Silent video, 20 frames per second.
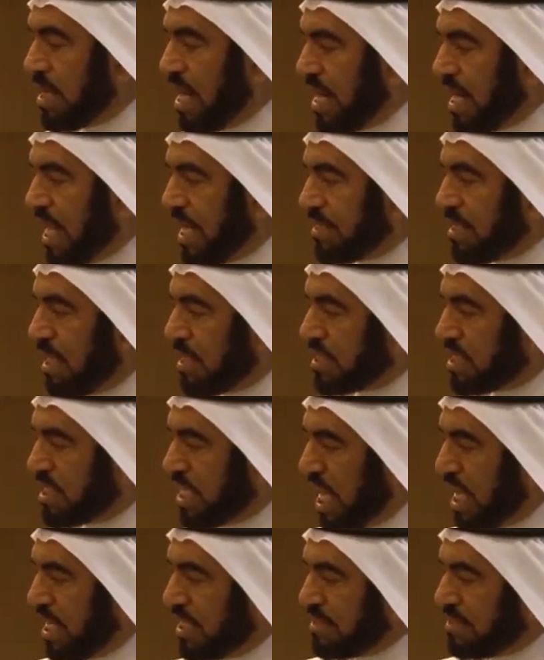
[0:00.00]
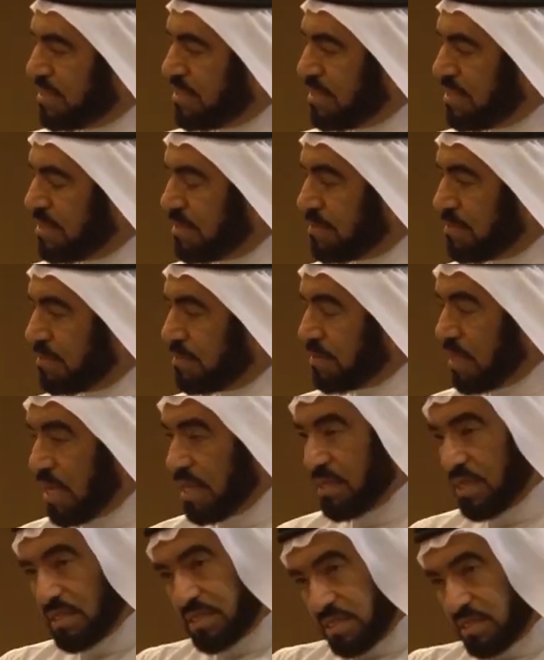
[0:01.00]
A narrator said,
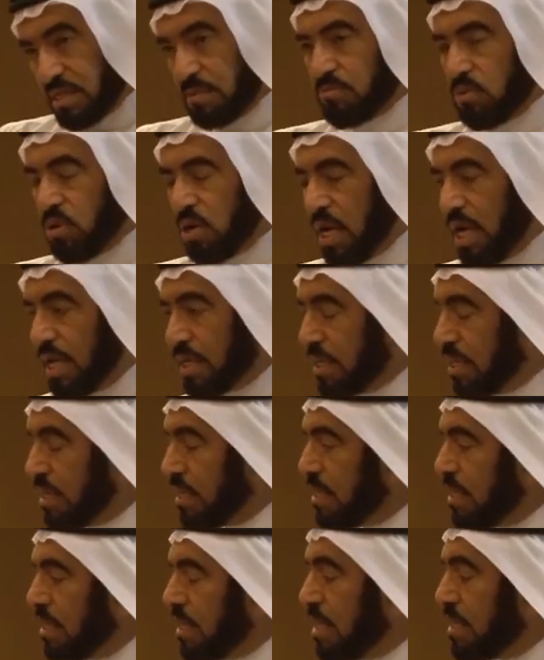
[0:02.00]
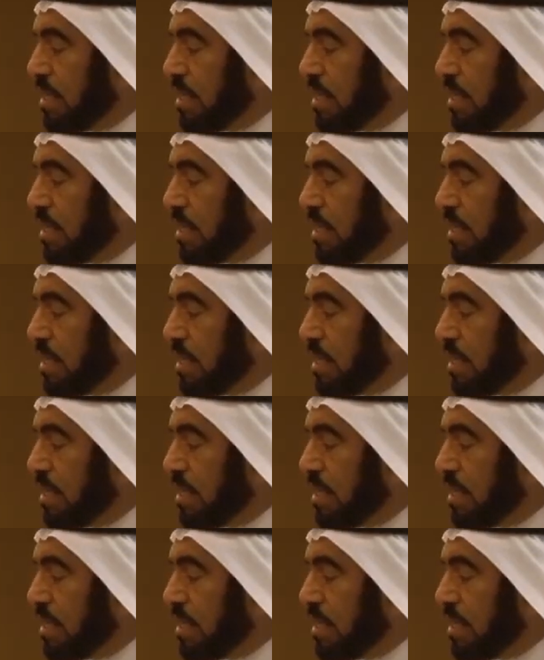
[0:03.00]
and this is in Bukhari,